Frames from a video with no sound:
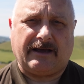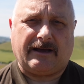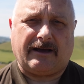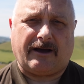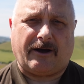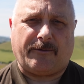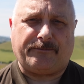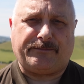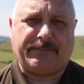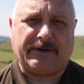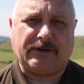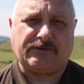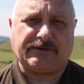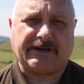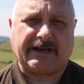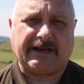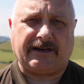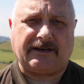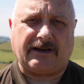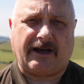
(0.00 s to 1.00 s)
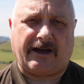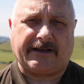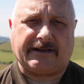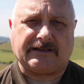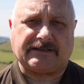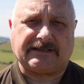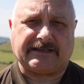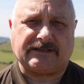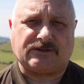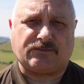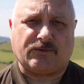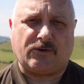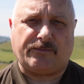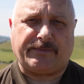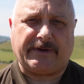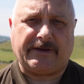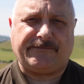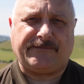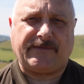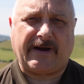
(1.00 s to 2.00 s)
And building alliances will
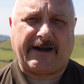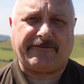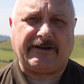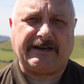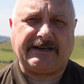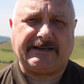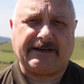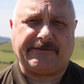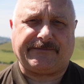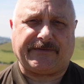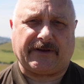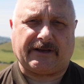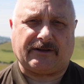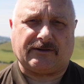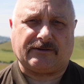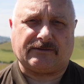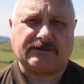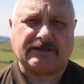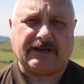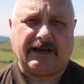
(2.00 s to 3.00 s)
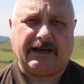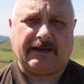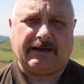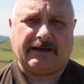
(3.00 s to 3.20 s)
be very difficult,